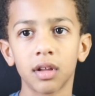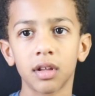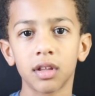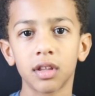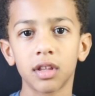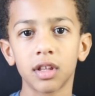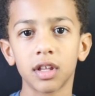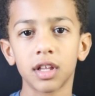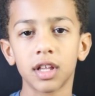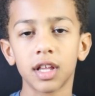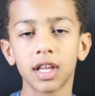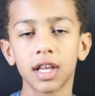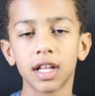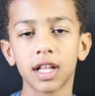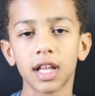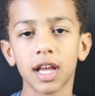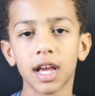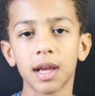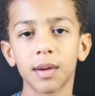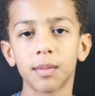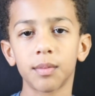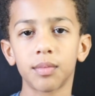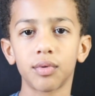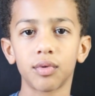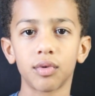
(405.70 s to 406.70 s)
The
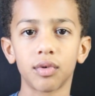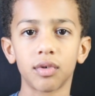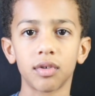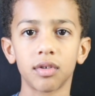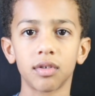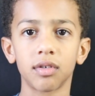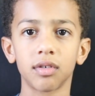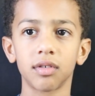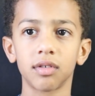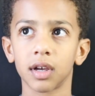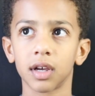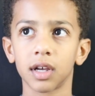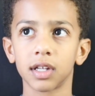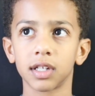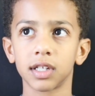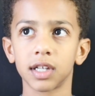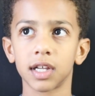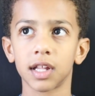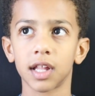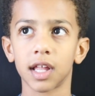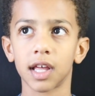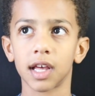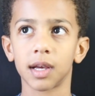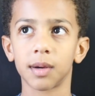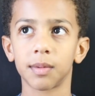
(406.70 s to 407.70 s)
daytime pool because I
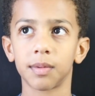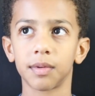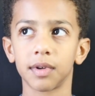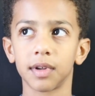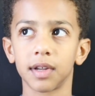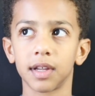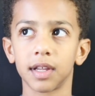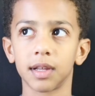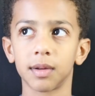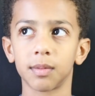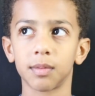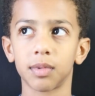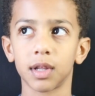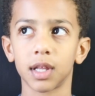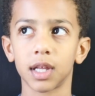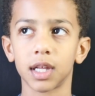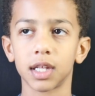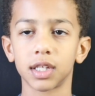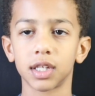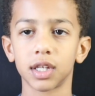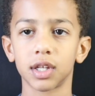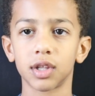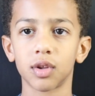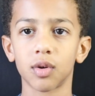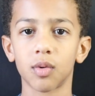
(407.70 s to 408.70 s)
like putting
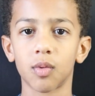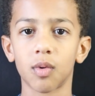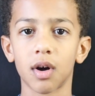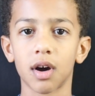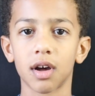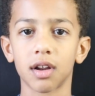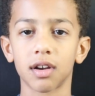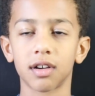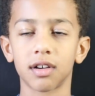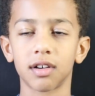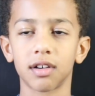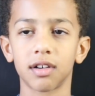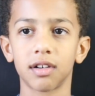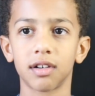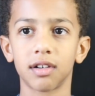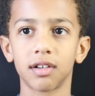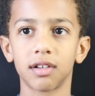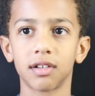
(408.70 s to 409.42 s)
plants in the water.